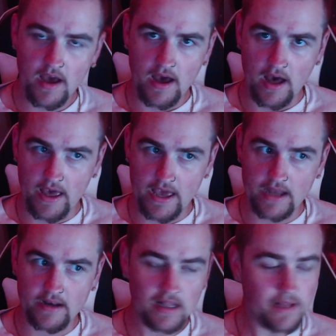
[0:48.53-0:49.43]

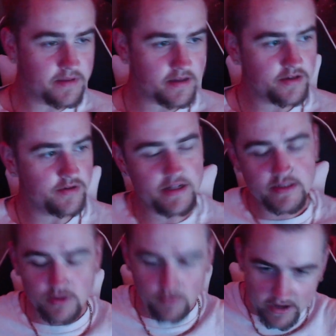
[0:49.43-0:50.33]
and let me tell you, it is
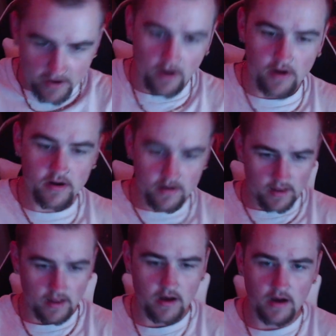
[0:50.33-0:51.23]
a great car.
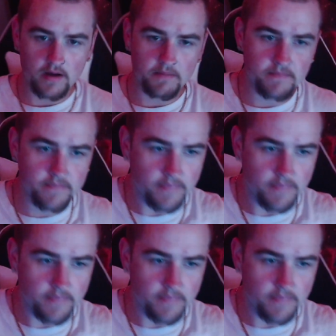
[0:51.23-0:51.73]
Some